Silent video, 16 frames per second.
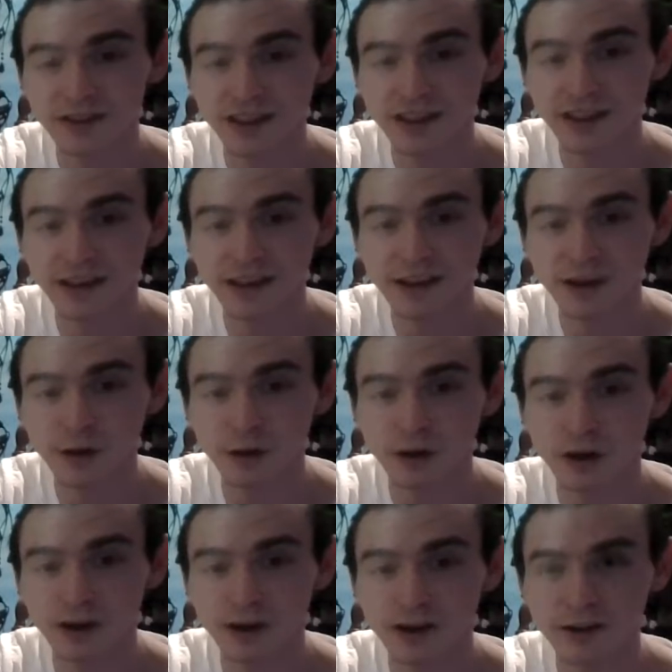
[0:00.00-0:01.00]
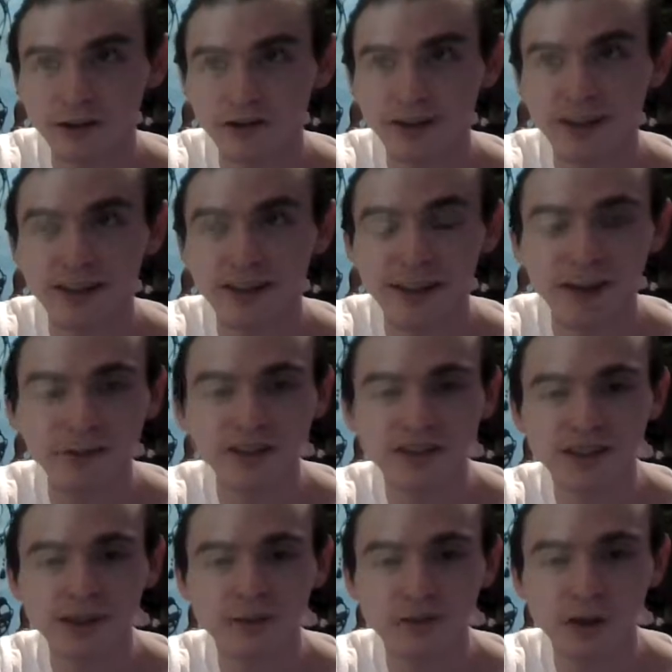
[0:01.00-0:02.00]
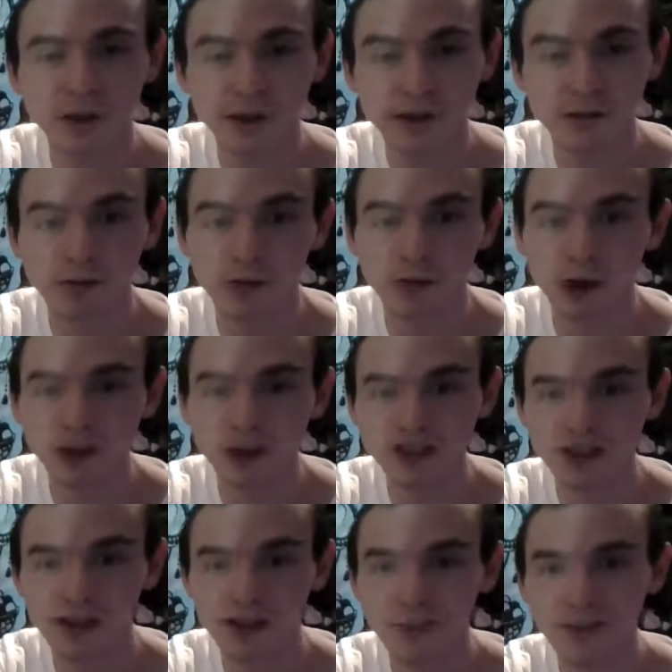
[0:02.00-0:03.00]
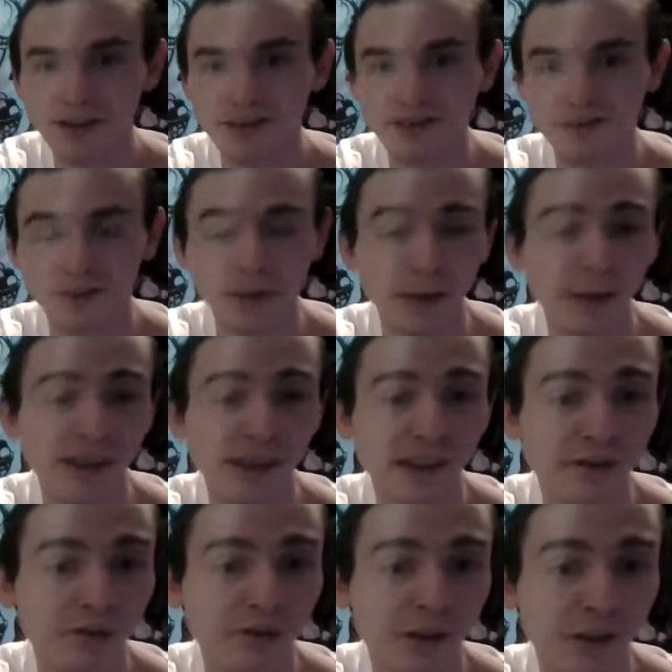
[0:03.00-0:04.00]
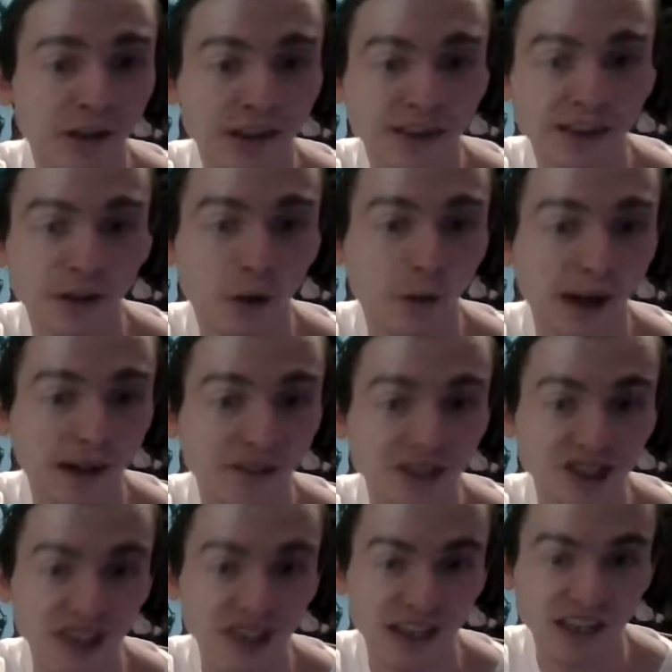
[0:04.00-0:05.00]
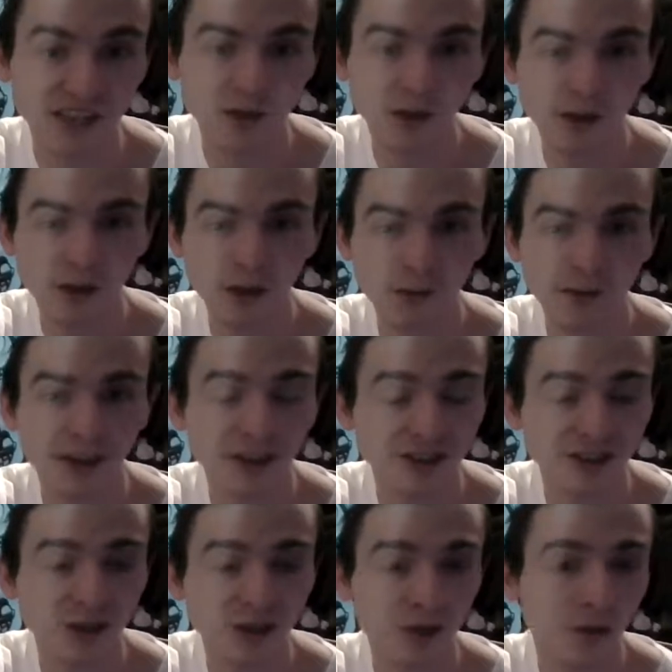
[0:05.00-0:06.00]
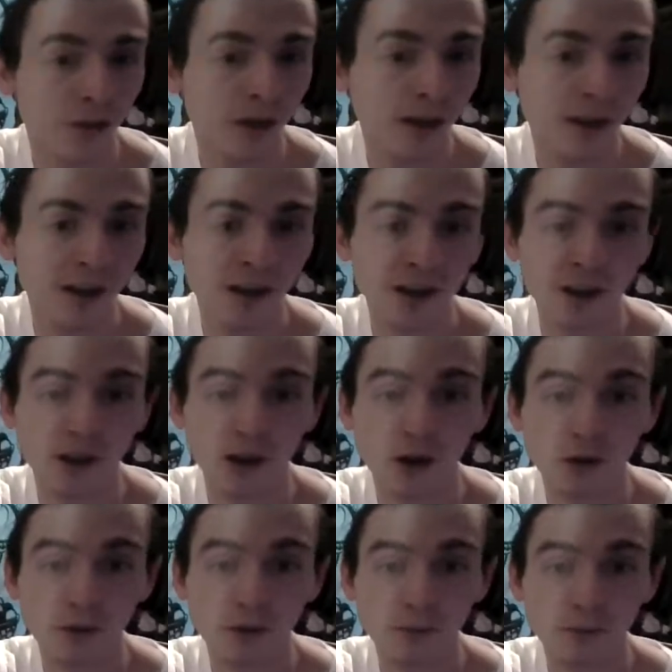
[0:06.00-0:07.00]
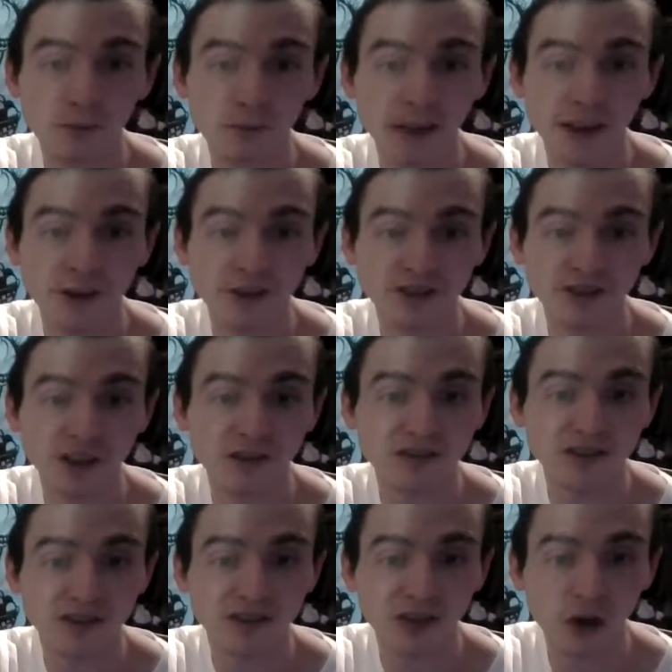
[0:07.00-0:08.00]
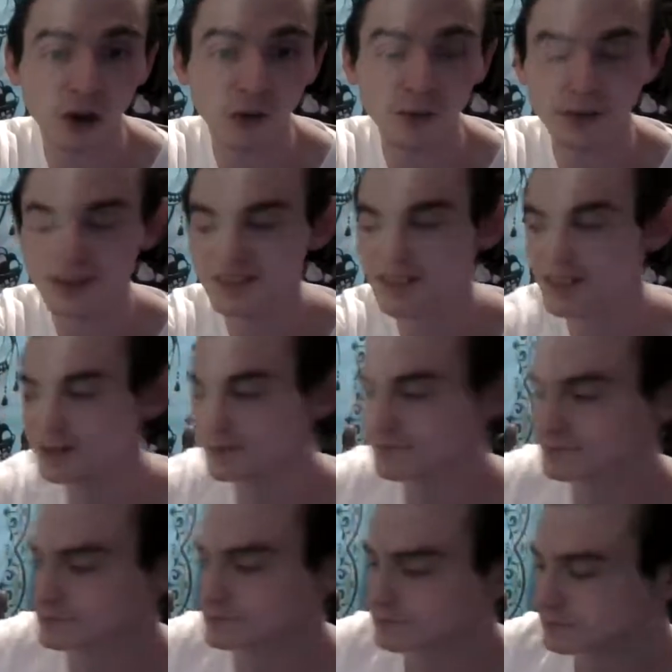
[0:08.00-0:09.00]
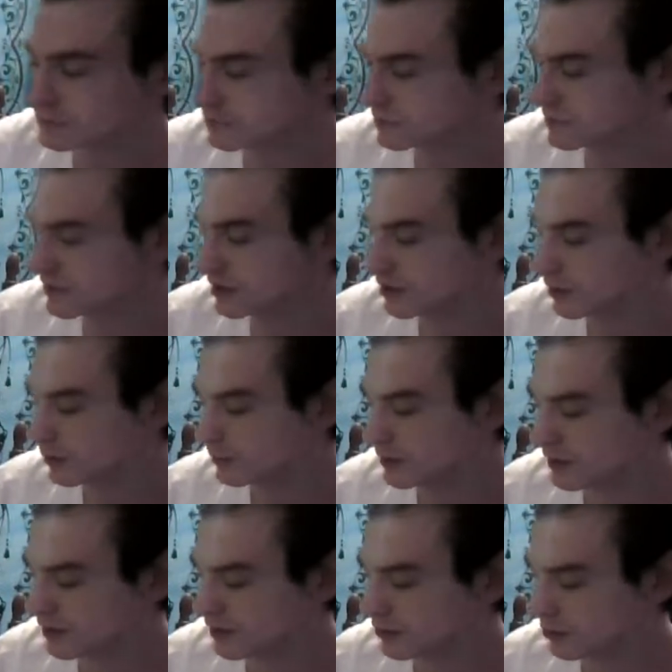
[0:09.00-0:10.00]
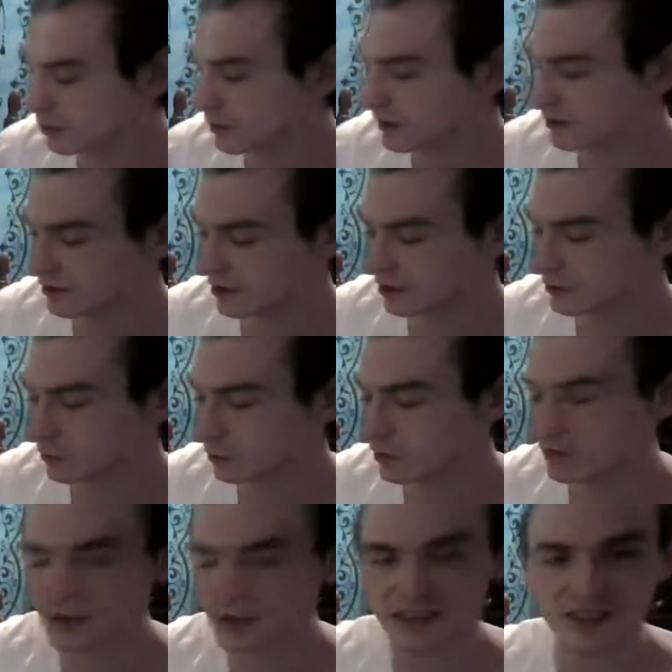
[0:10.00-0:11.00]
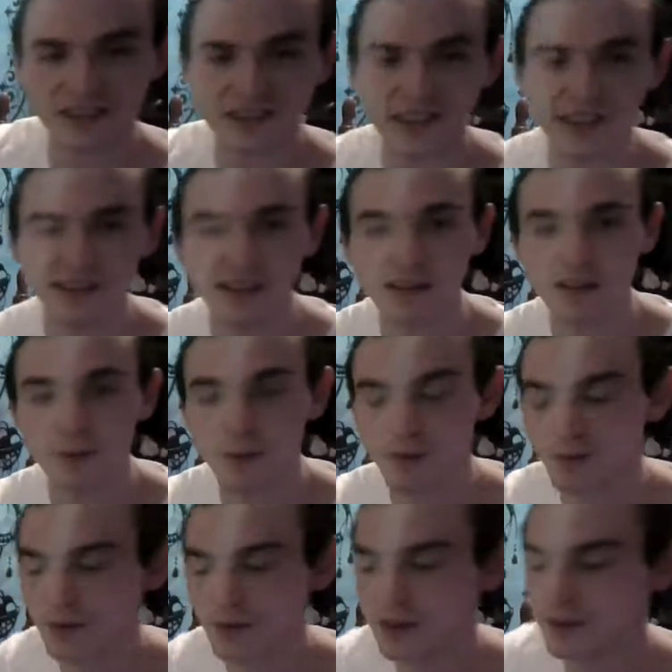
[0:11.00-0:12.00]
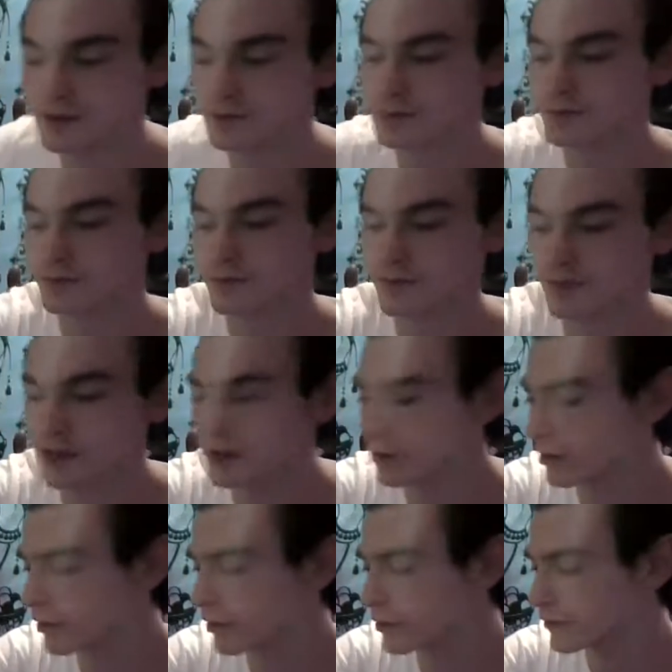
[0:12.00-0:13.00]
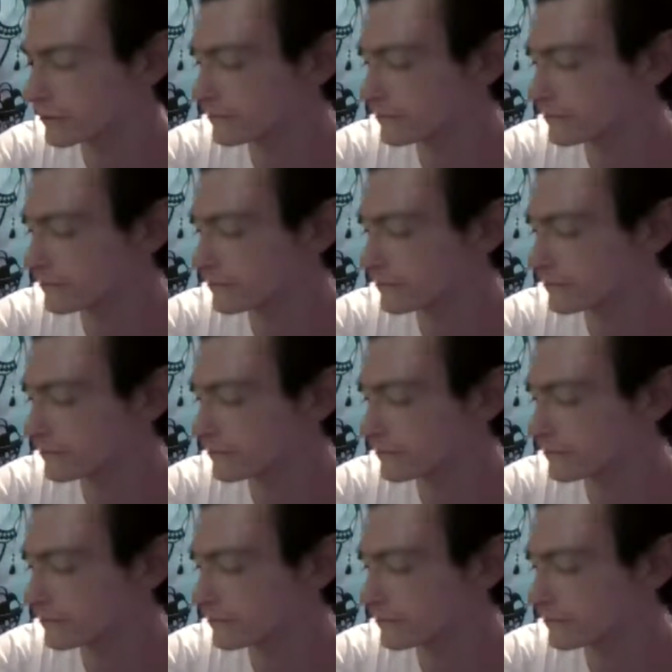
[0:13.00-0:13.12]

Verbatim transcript: thing, or to them it's going to feel like a long shot, because maybe they feel like they don't have a chance with you because you know, make yourself so busy. But either way, they're willing to take that leap of faith. They are.